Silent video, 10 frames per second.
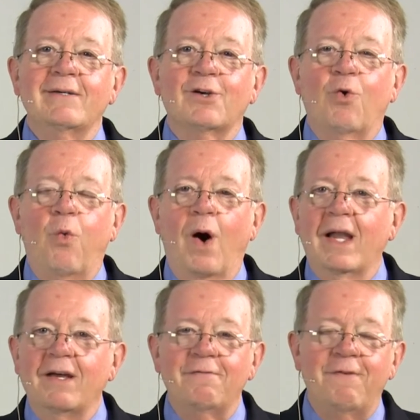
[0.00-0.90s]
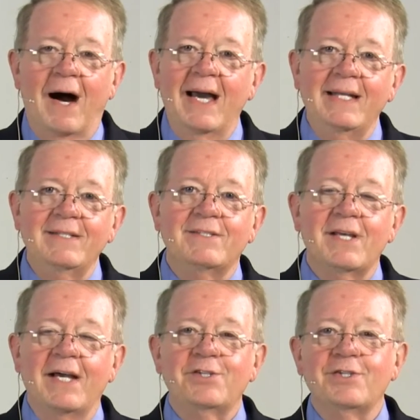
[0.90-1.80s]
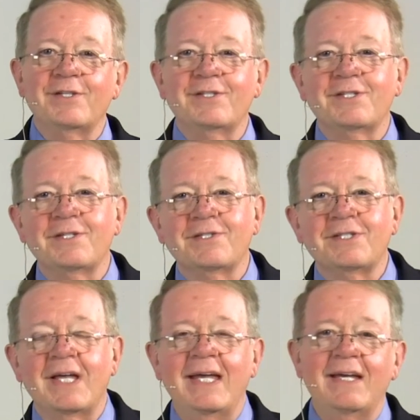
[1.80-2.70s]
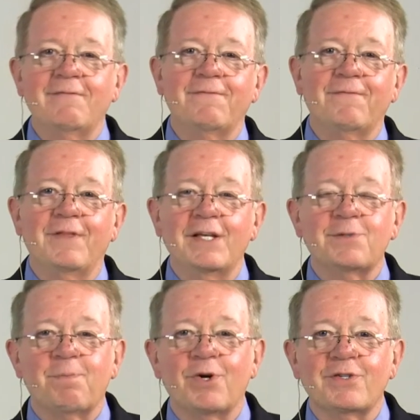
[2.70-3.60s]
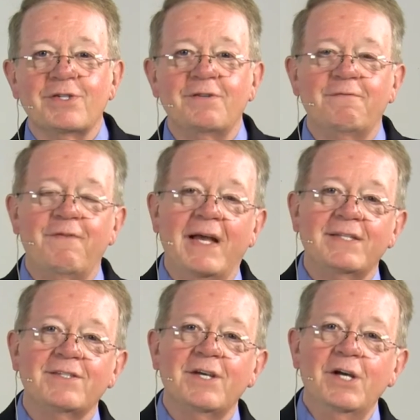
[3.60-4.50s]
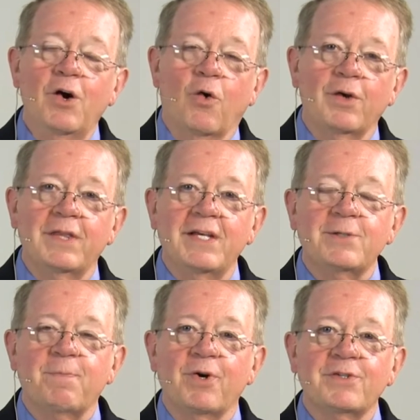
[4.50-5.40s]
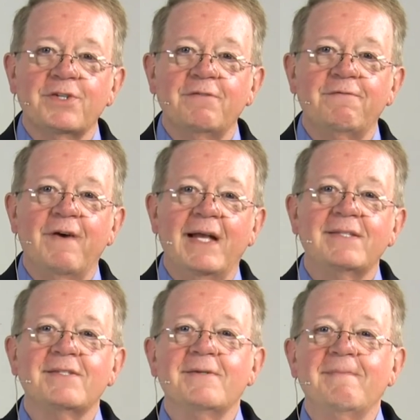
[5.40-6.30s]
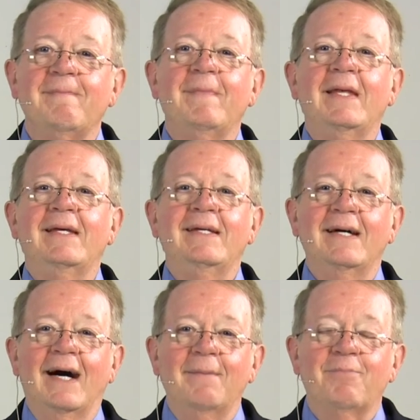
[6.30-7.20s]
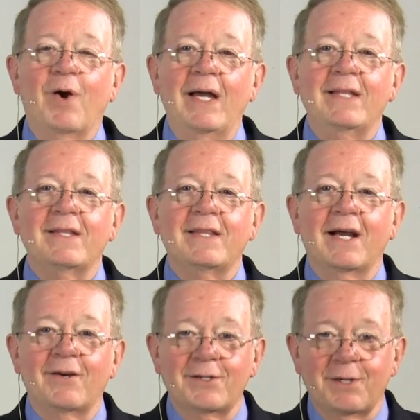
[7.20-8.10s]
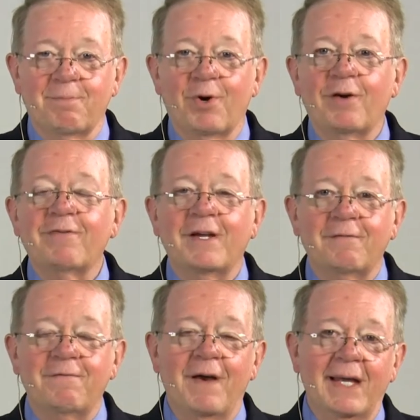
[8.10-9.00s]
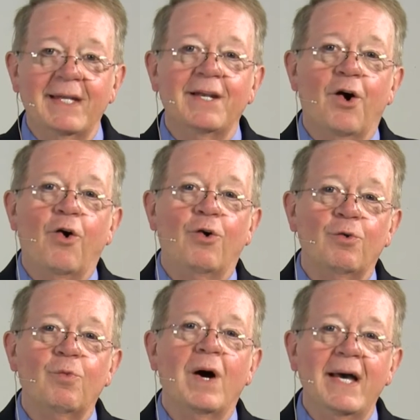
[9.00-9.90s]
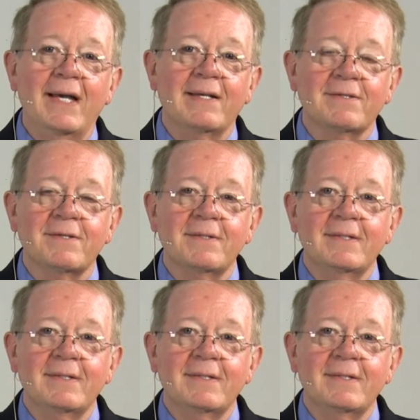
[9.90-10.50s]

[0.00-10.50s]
qualifying sessions to see if this person fits or this person fits. I pray that there is a perfect fit in all ways,